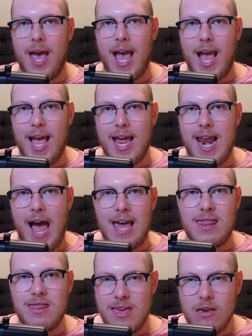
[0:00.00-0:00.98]
and I
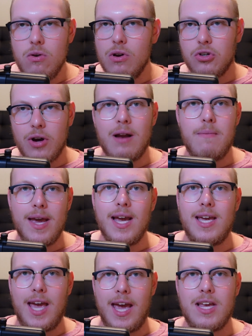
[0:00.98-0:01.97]
think you could try to make a
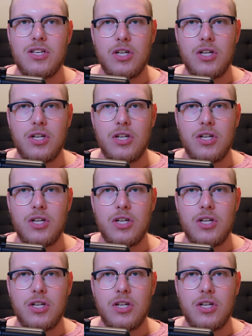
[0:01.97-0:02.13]
case